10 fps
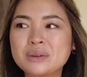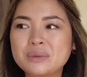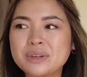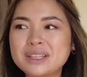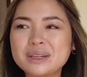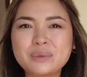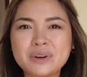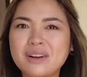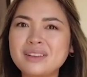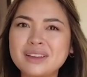really we're
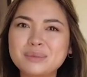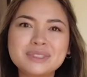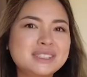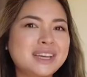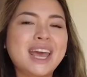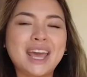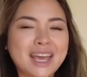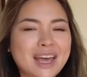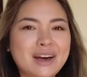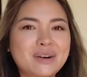all able to
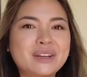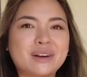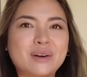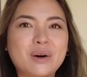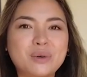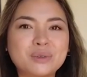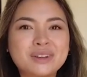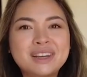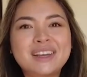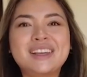hang out in our own